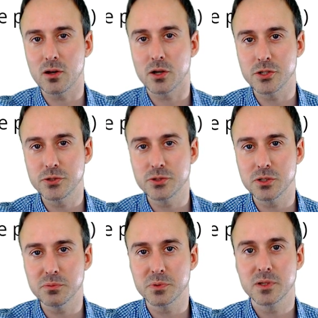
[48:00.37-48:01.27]
on
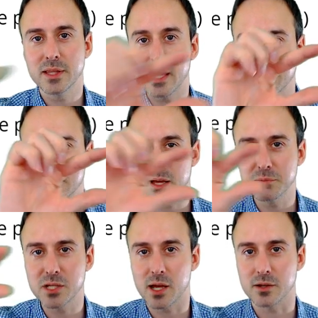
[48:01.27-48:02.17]
YouTube, they have
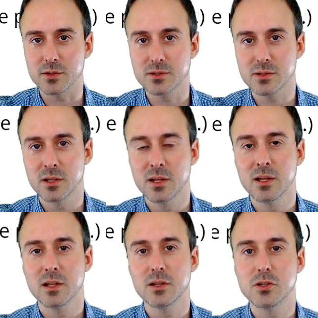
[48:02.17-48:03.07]
subtitles.
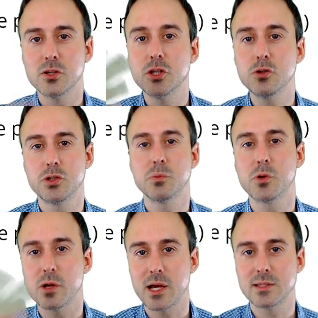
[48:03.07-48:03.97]
YouTube
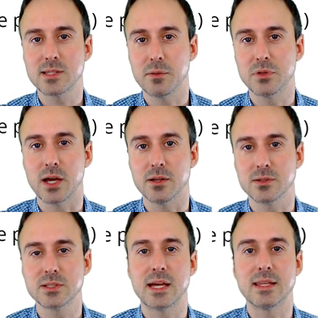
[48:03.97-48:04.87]
creates
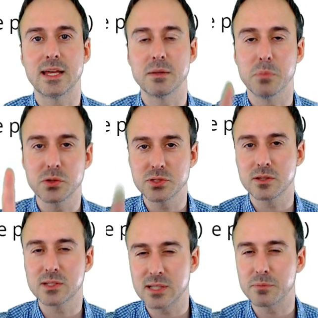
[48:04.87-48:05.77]
subtitles, and then most of
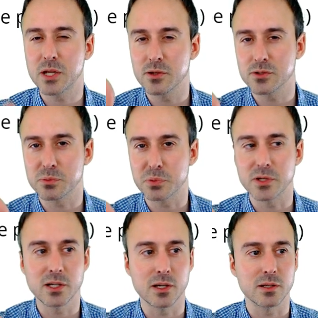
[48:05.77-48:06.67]
the subtitles are pretty
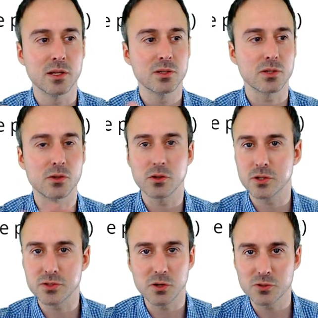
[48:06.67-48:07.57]
good. So, no,
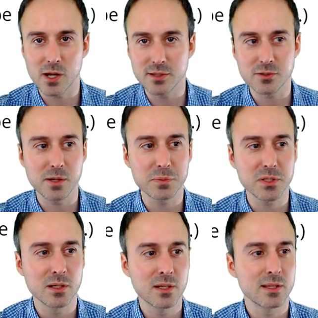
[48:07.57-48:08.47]
there's no transcripts.
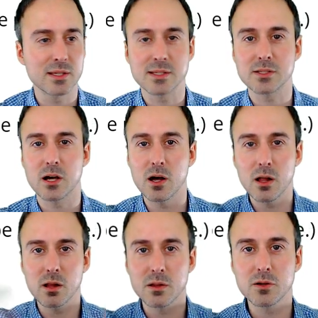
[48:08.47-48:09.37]
This is
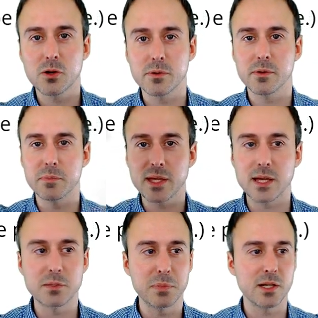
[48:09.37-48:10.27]
all
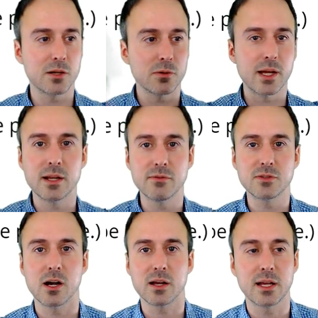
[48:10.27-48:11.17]
Kent being creative,
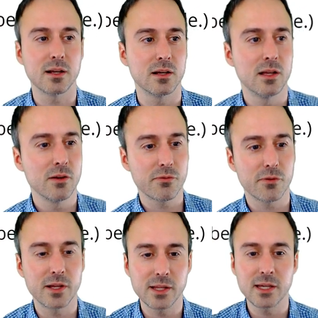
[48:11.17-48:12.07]
talking
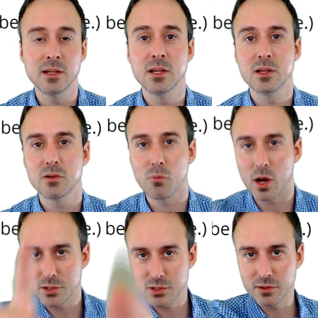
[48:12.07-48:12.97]
freely.
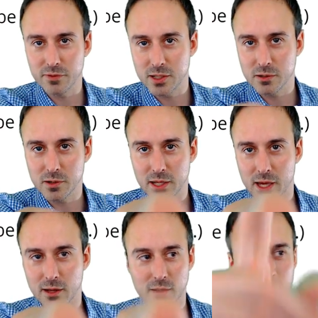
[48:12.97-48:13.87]
Watch the video
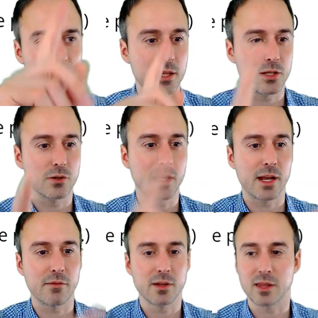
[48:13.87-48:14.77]
again, and then you'll get
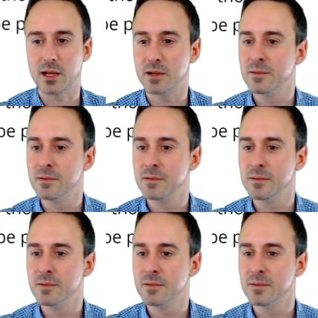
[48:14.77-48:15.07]
everything.